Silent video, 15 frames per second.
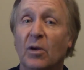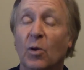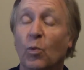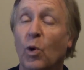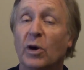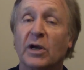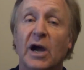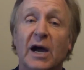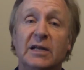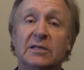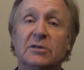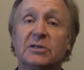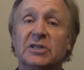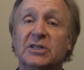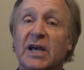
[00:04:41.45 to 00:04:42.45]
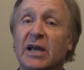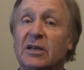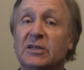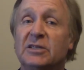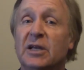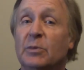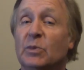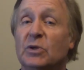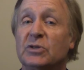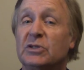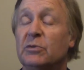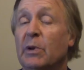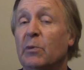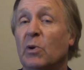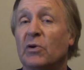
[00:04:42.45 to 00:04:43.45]
What kinds of status symbols
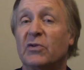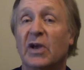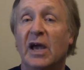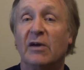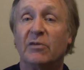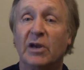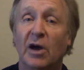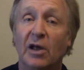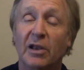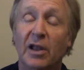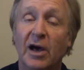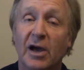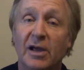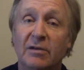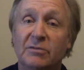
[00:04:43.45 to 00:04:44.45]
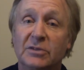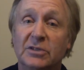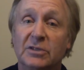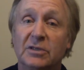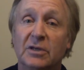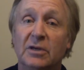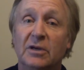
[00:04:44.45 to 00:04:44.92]
do we want to have in our lives?